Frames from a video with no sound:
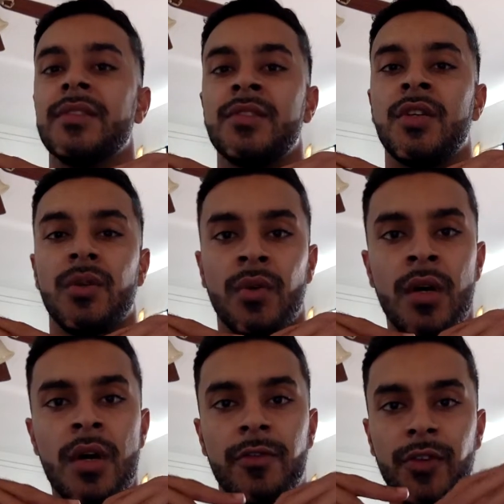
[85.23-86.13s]
So,
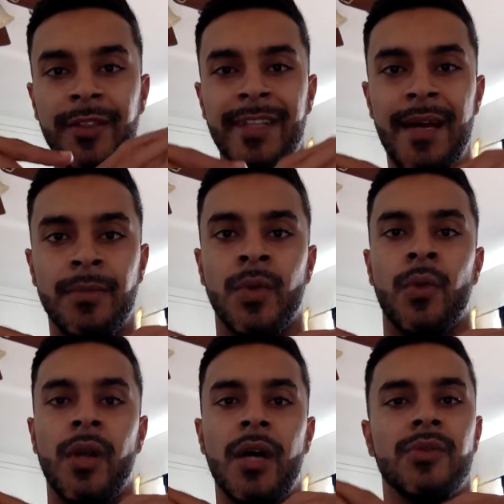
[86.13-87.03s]
for example,
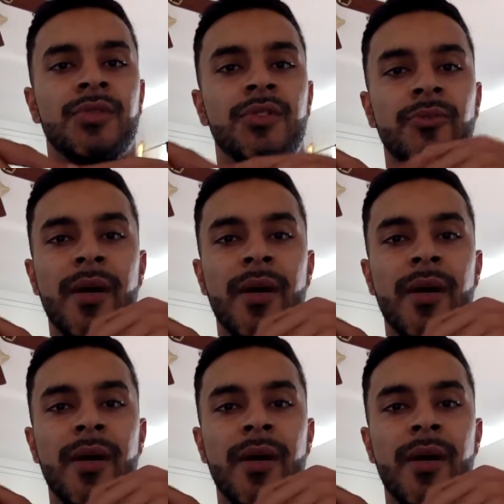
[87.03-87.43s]
when I was doing